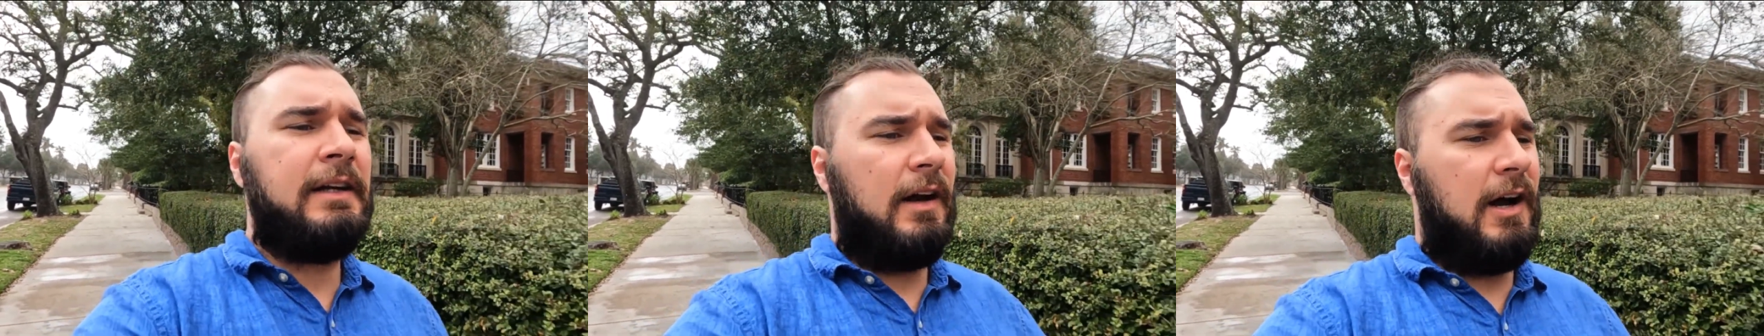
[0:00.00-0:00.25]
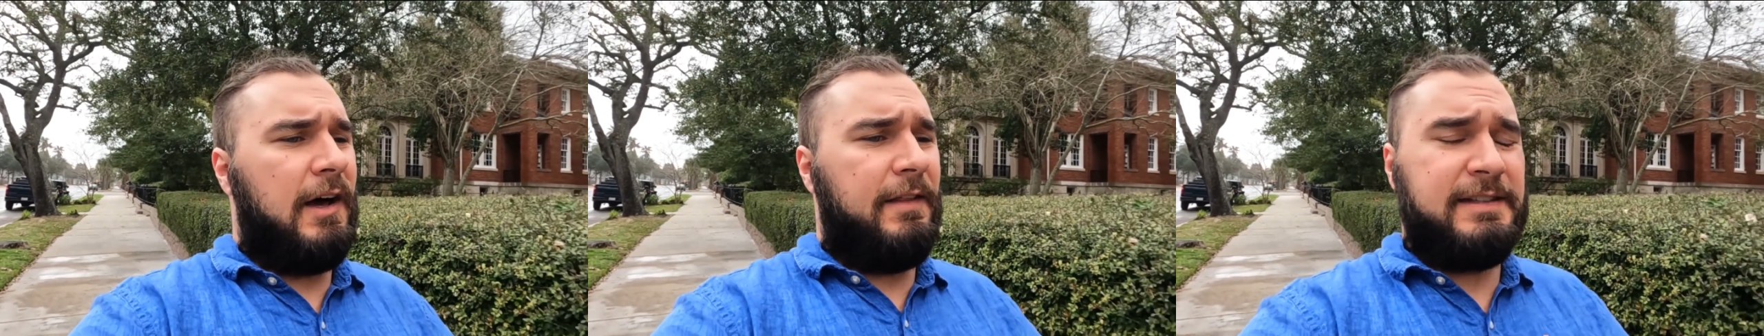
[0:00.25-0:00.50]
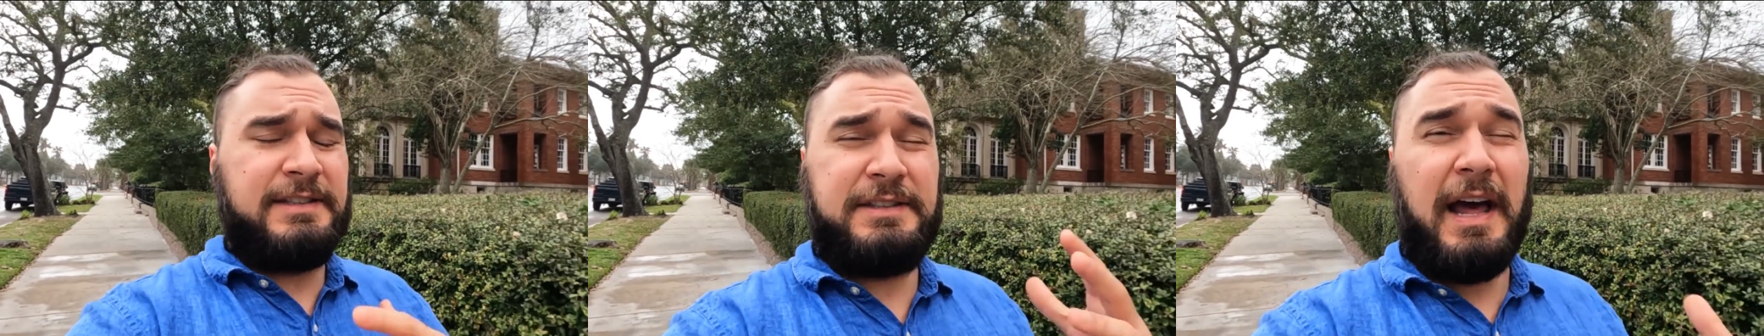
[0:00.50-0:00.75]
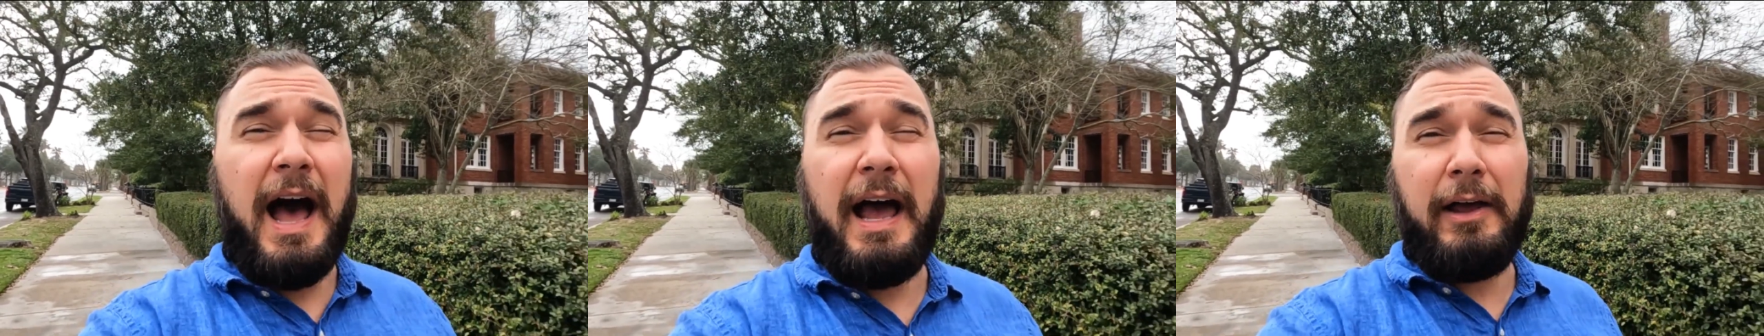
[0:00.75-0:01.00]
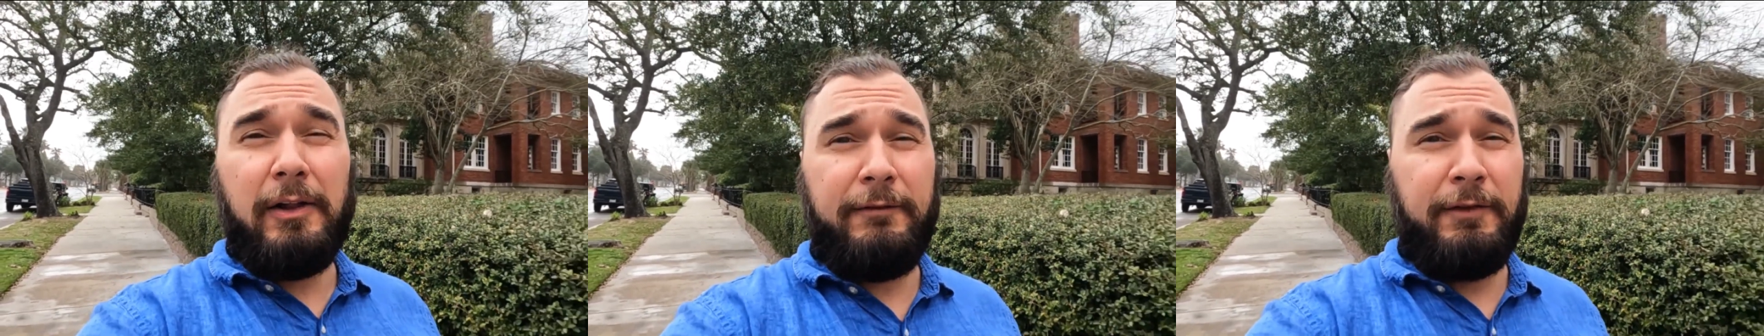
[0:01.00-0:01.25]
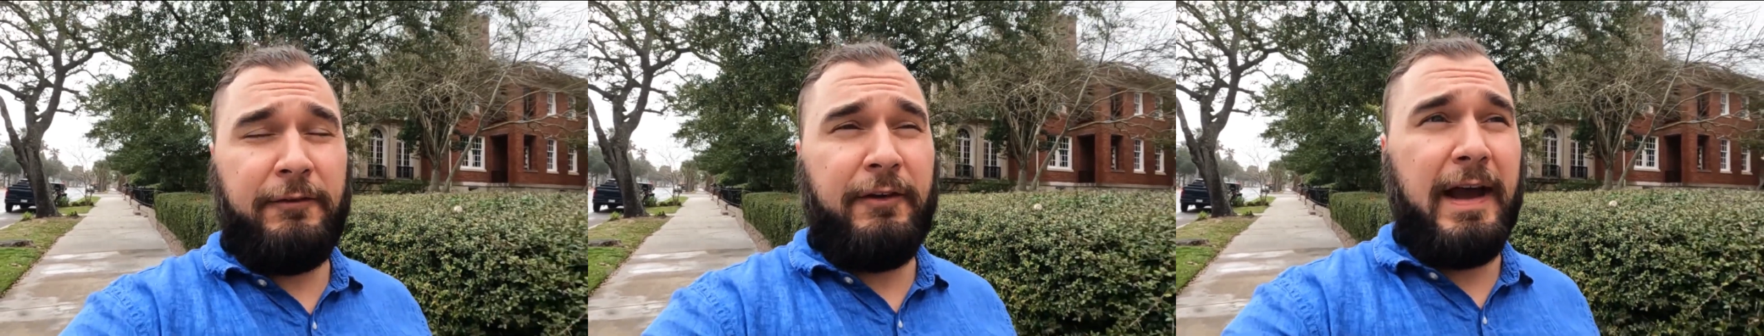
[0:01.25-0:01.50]
the style of
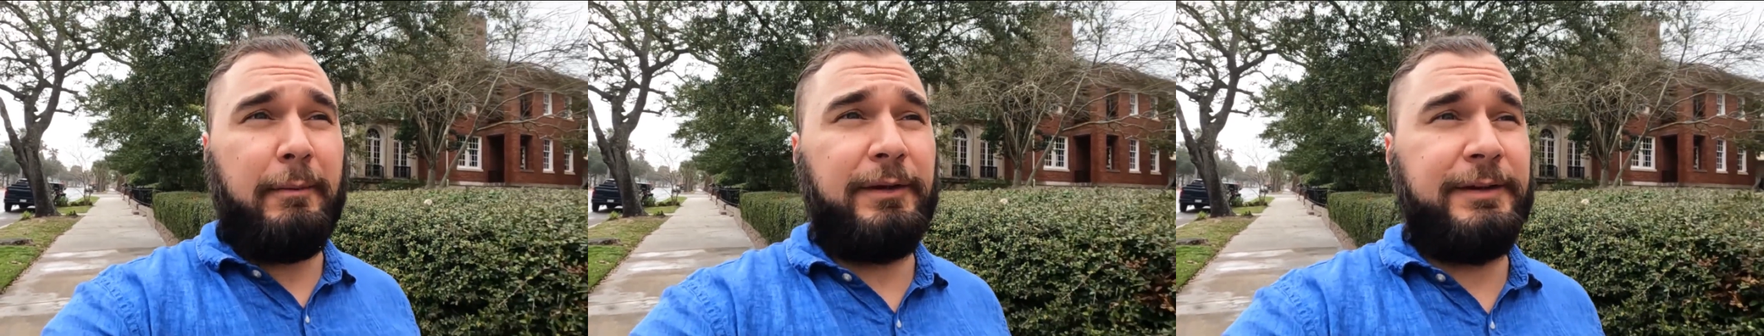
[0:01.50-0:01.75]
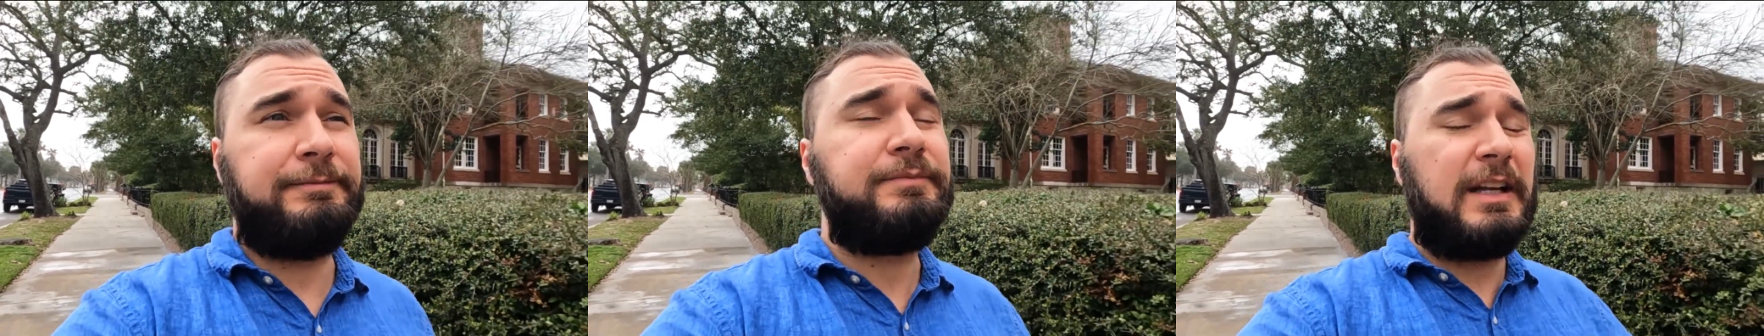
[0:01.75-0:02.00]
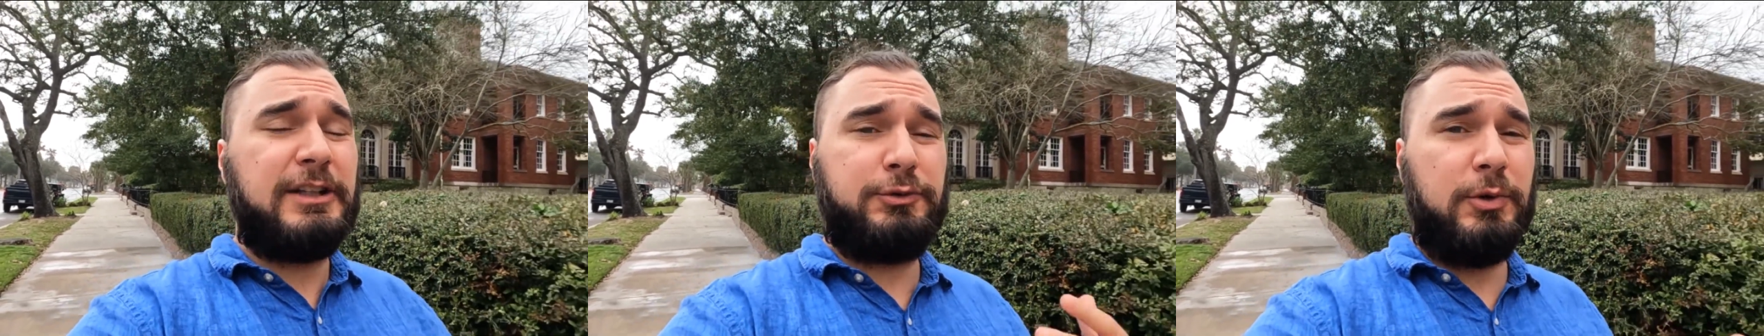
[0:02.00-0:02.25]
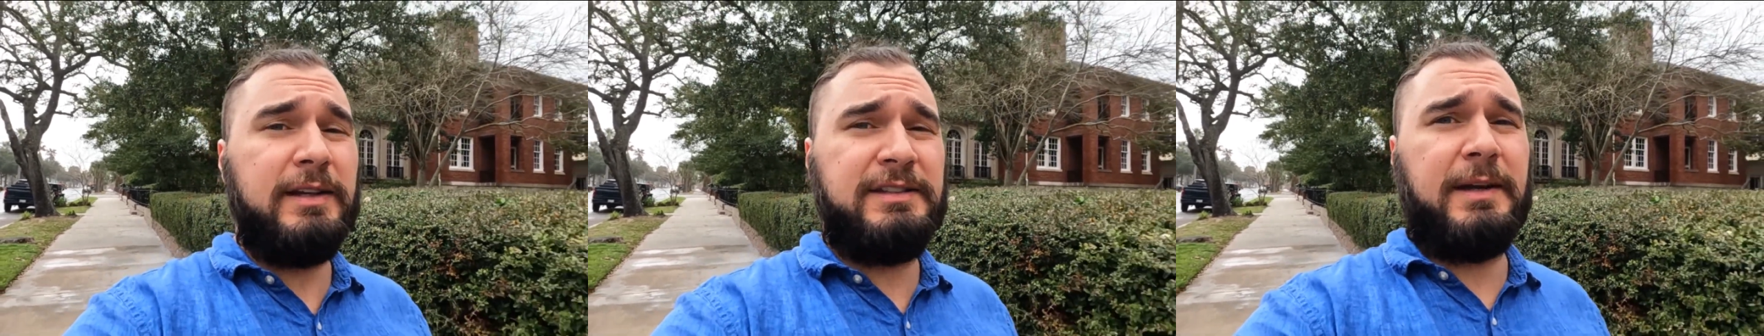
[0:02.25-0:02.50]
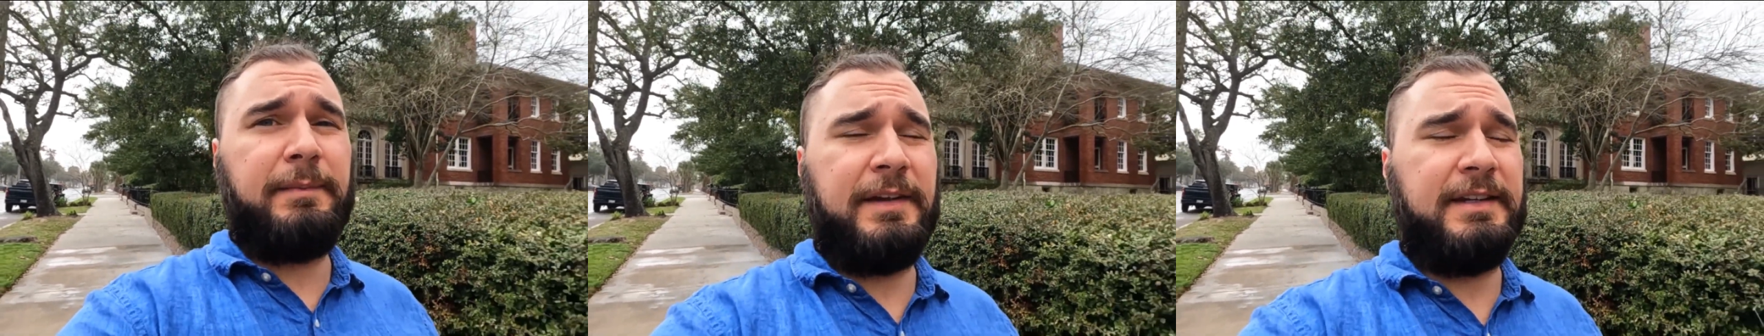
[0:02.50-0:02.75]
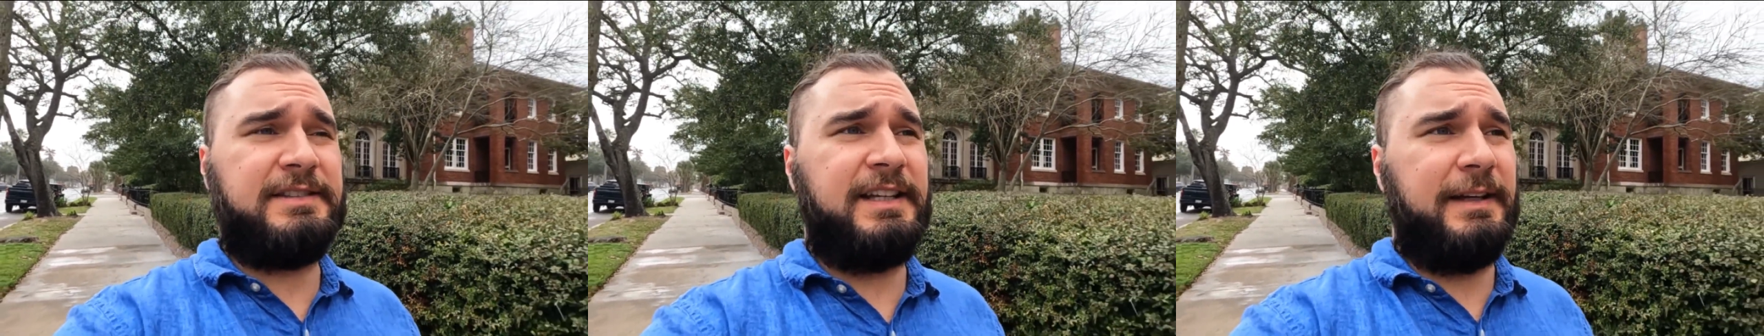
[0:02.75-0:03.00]
the family. It's really something
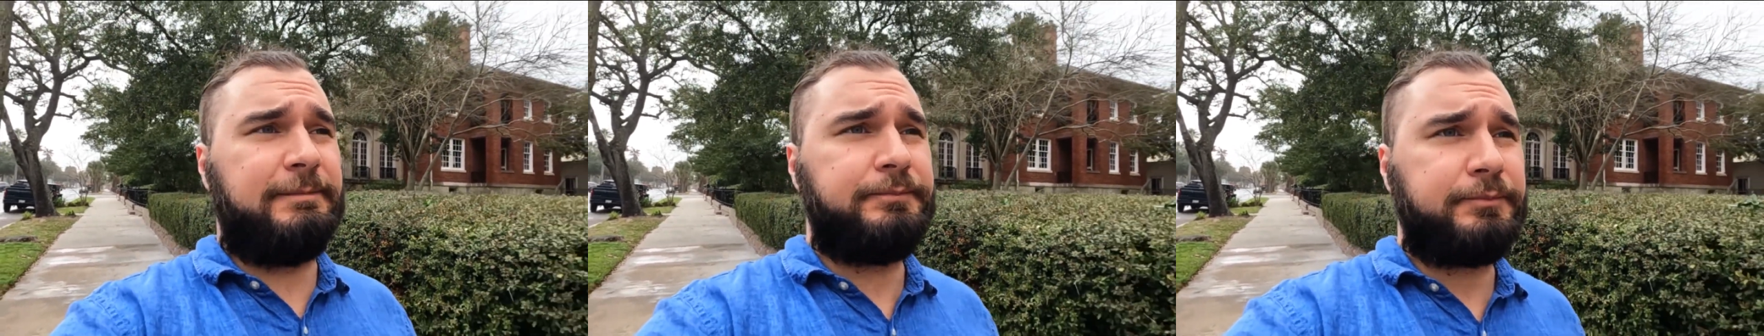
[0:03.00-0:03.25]
to see.